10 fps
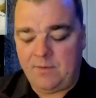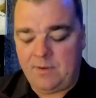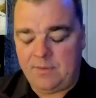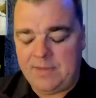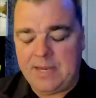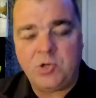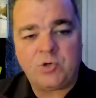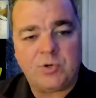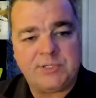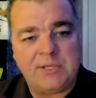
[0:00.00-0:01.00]
in the
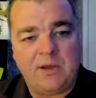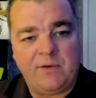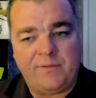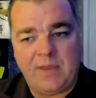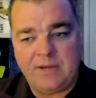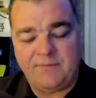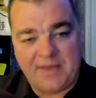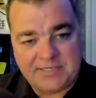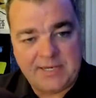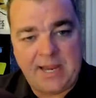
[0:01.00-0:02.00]
interest of
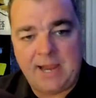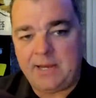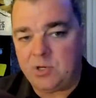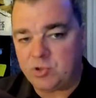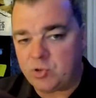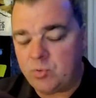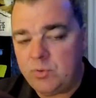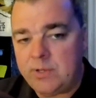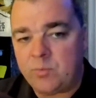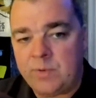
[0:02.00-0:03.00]
investigating and
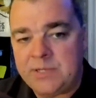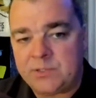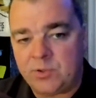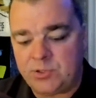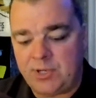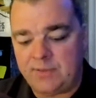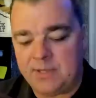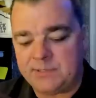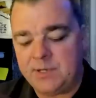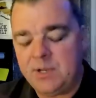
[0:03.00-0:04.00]
truly researching
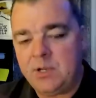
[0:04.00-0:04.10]
this,